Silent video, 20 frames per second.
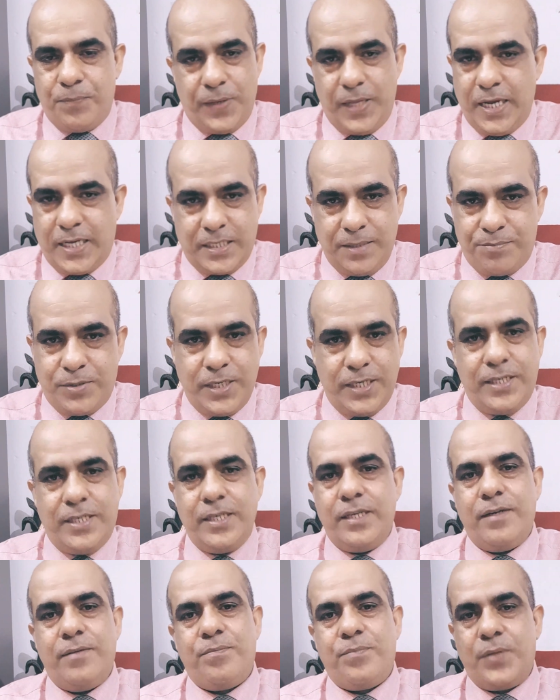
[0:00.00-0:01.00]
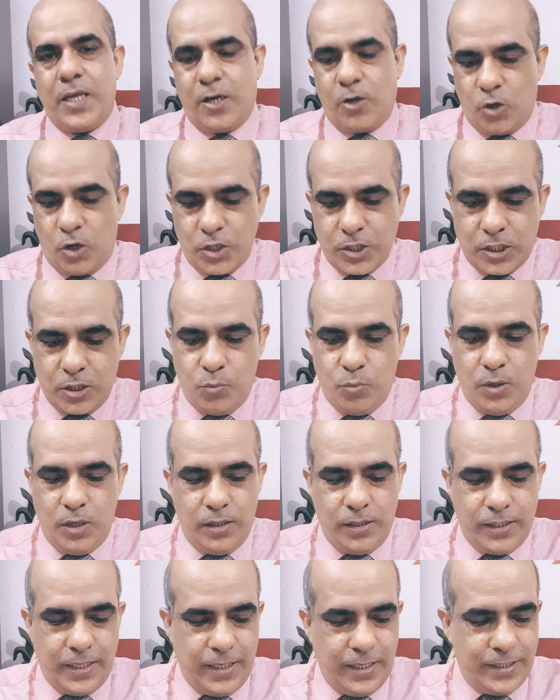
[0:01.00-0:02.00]
accepted across the
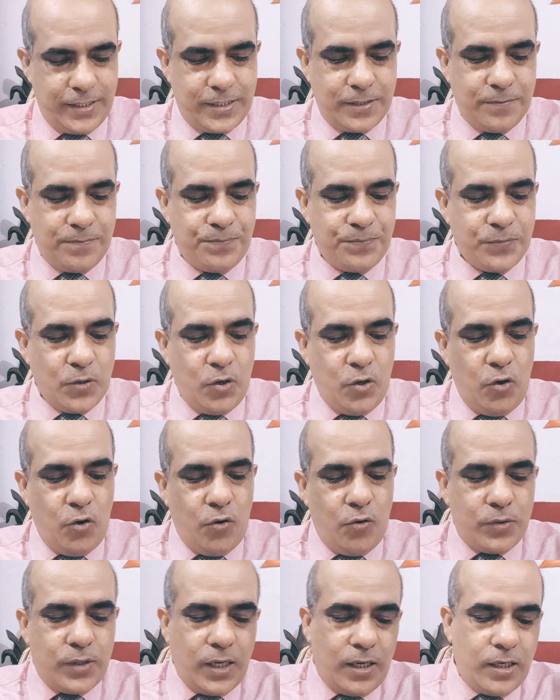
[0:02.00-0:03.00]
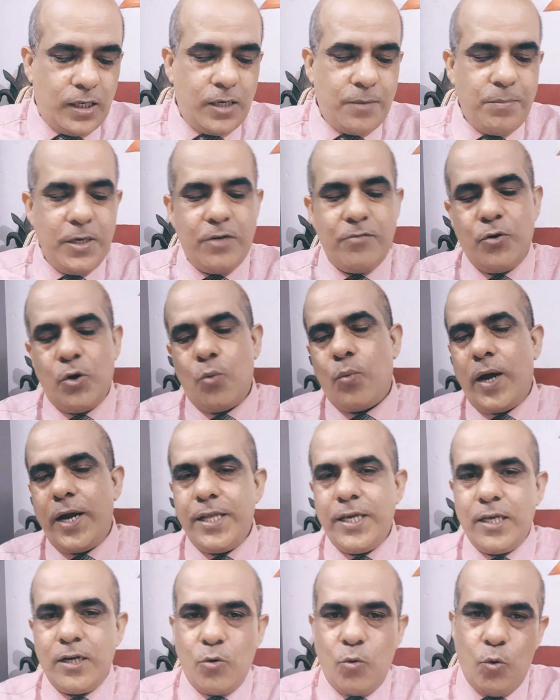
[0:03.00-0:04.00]
world, is the heartbeat for 1
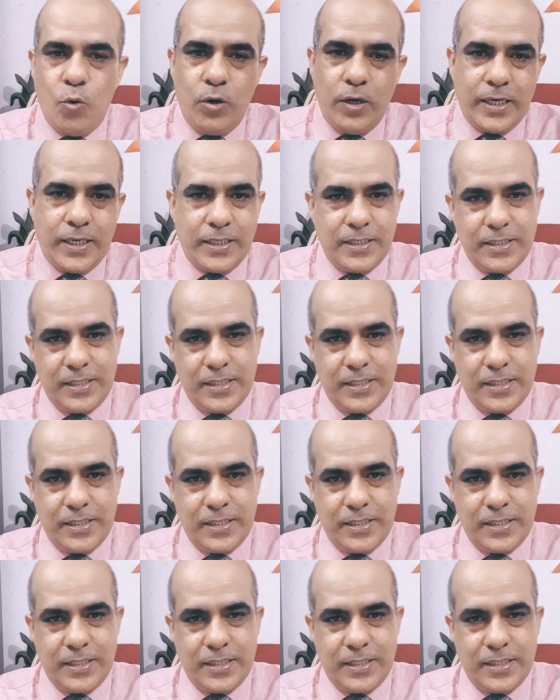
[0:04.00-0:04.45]
year old